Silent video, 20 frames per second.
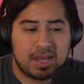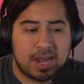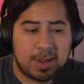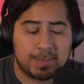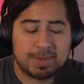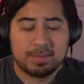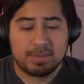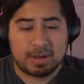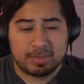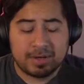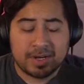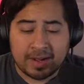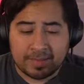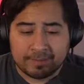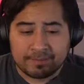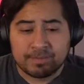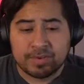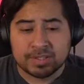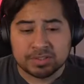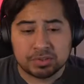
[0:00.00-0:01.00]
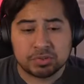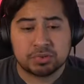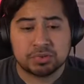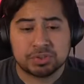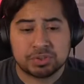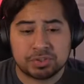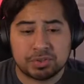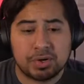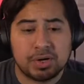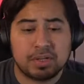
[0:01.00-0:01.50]
I mean, maybe not physical
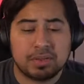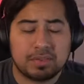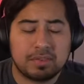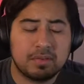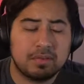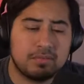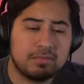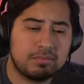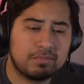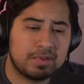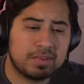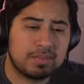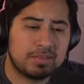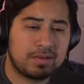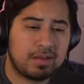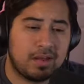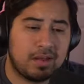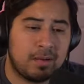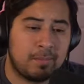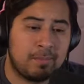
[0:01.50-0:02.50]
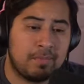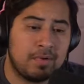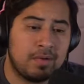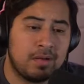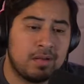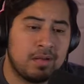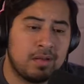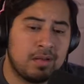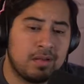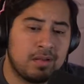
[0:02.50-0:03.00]
strength with
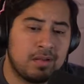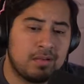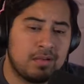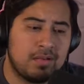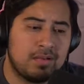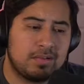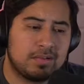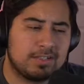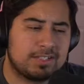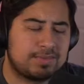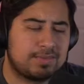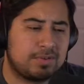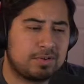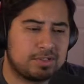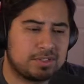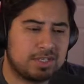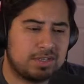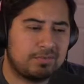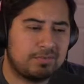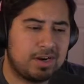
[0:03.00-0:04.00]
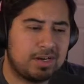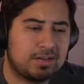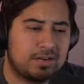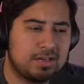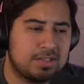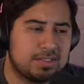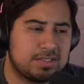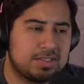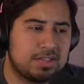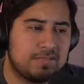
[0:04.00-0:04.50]
as far as like Wrecker
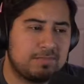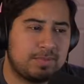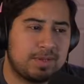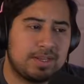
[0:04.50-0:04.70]
and stuff,